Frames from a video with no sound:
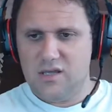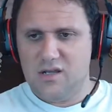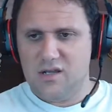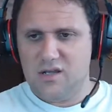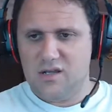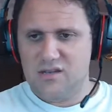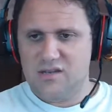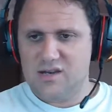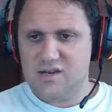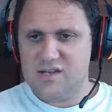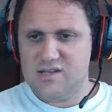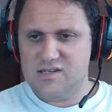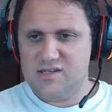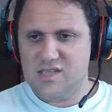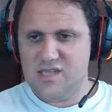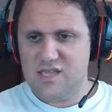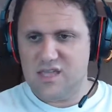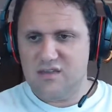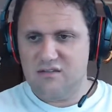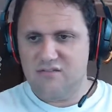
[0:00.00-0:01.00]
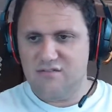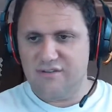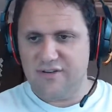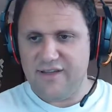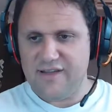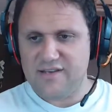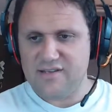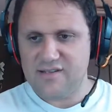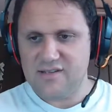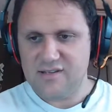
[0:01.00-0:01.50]
that has the
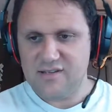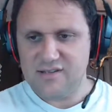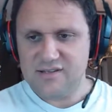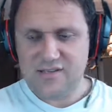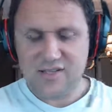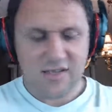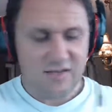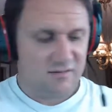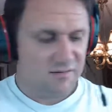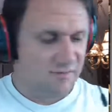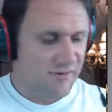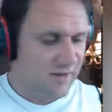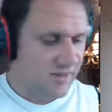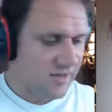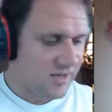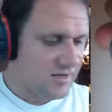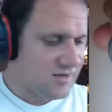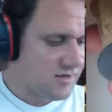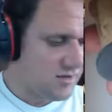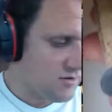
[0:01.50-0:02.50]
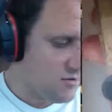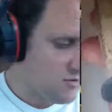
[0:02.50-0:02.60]
invite. It's the invite link to